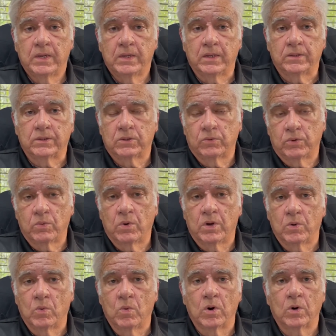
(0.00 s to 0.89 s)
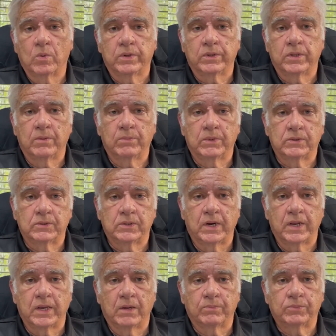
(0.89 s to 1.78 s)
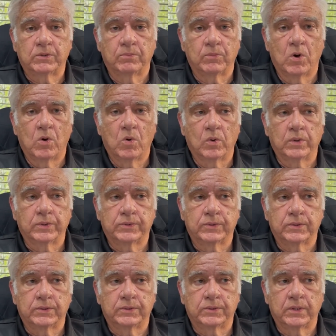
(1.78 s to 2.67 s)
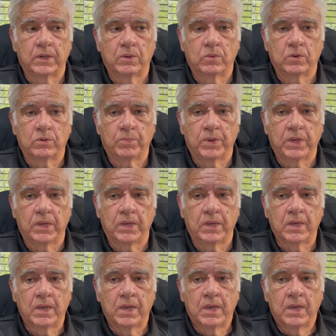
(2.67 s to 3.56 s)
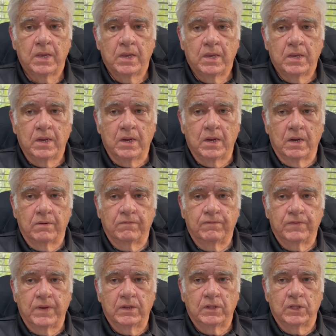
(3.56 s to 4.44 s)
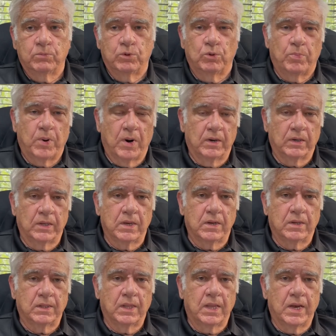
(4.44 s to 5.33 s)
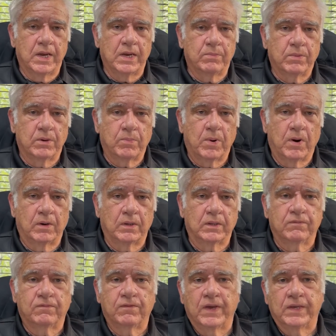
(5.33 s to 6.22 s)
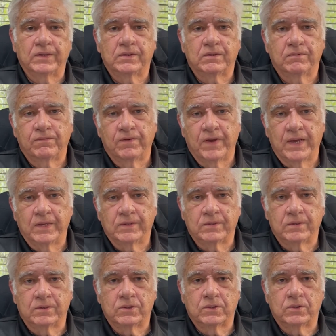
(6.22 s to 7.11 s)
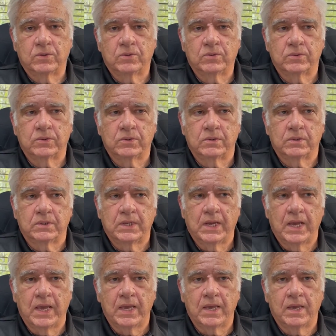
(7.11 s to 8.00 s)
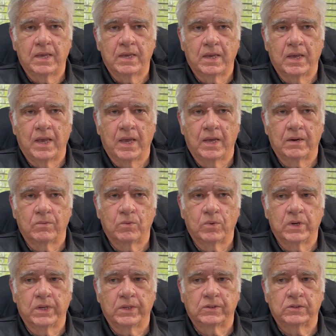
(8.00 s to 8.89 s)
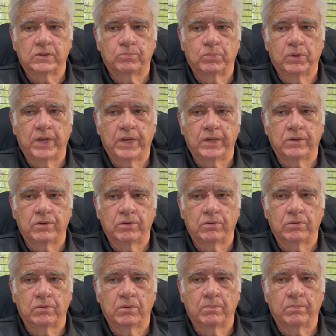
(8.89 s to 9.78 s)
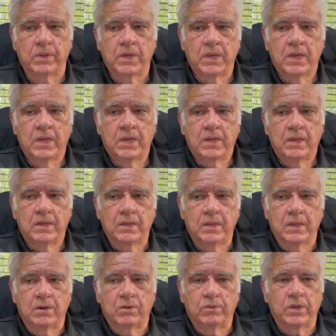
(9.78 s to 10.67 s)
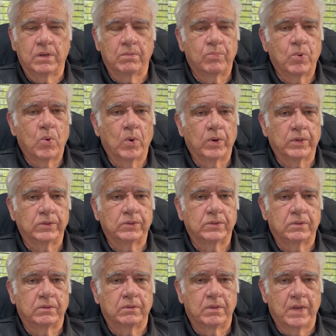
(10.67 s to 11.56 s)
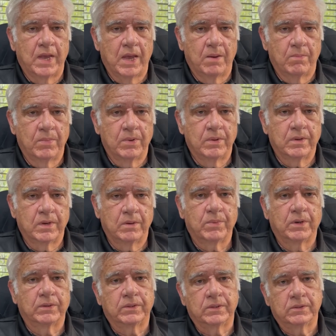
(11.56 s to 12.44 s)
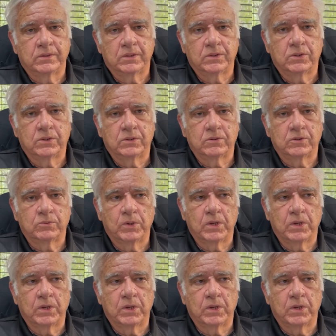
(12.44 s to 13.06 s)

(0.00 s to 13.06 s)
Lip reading: And so we want to work with them in setting up some courses that would be available partly online, but partly face-to-face, that students could take and would explain to them, the importance to them about these issues.